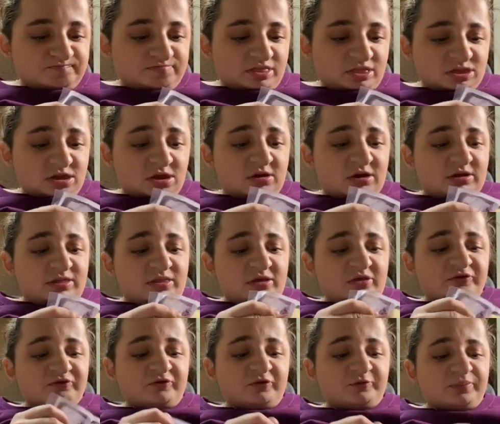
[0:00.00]
Okay,
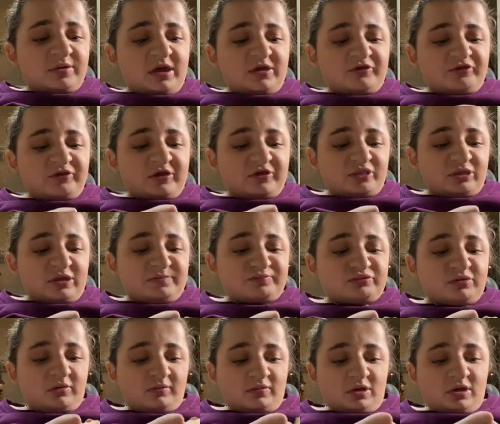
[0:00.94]
this just probably tastes like
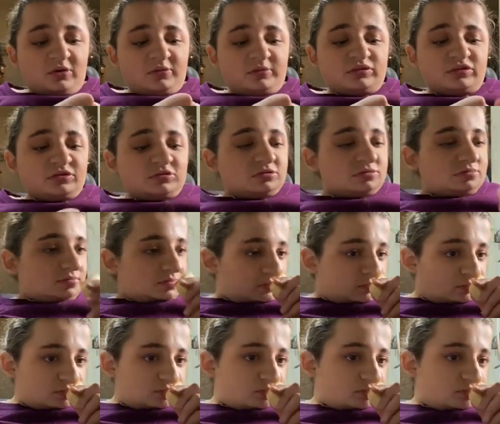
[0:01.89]
bubblegum.
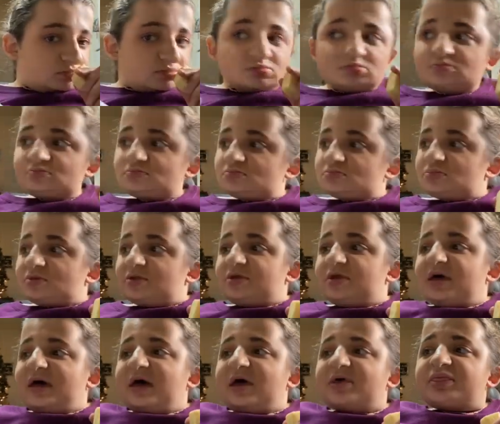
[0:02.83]

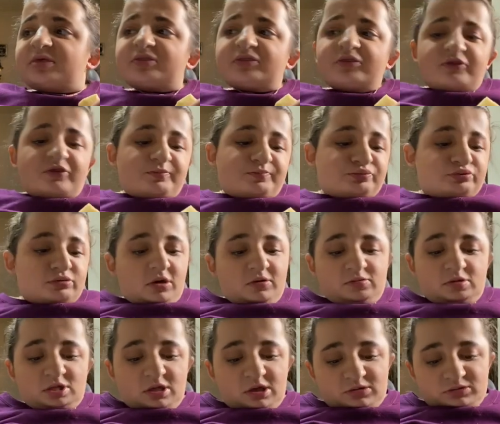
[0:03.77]
Yeah, I think this is pro
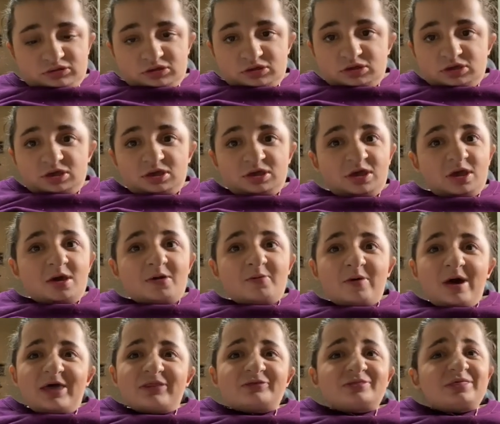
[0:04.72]
long.
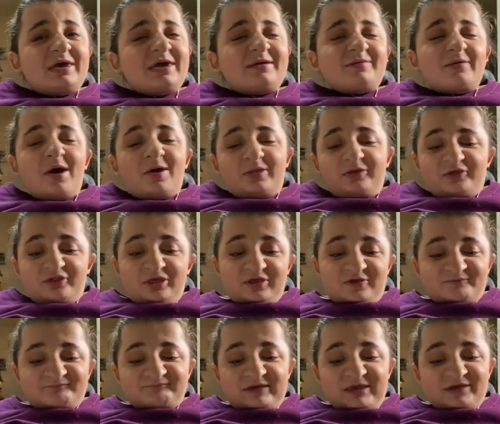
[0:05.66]
Why do they have all these,
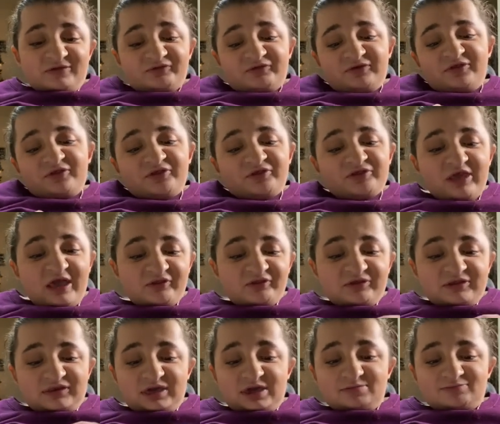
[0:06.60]
like, fancy,
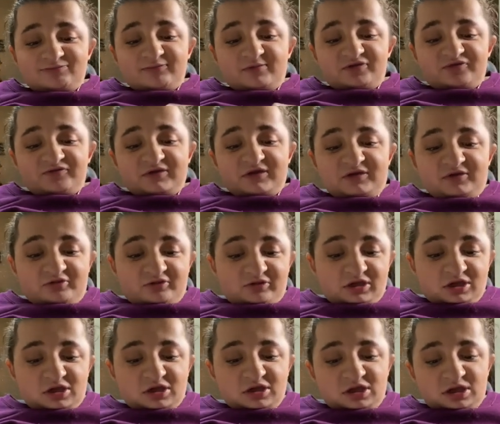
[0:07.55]
sexy names for cheese?
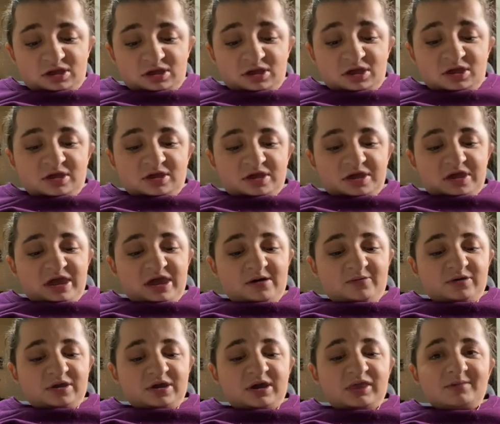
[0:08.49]
Like, K can't
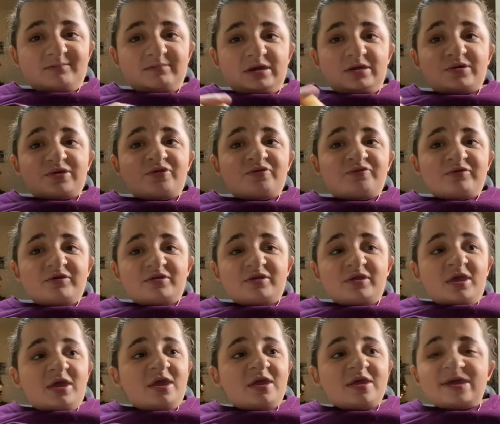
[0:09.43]
we get a milk and treat?
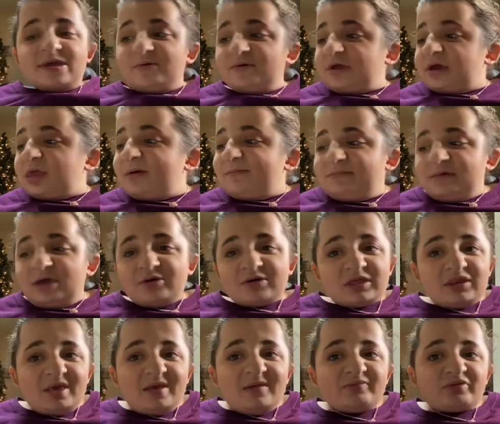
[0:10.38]
Can we get a milk
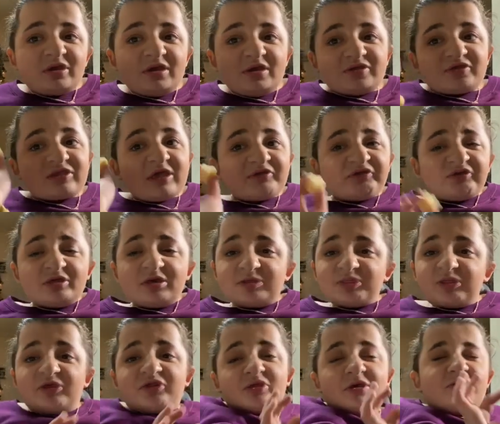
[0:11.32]
and names like sexy like
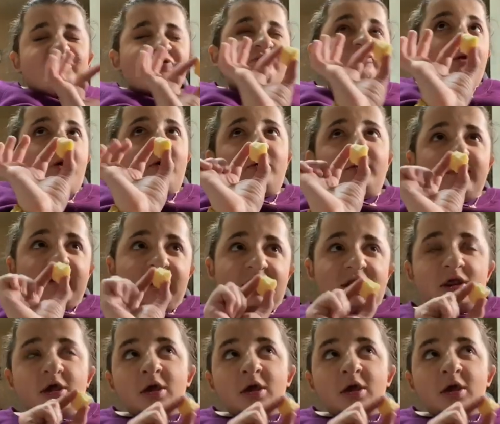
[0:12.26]
this? Like Yeoman.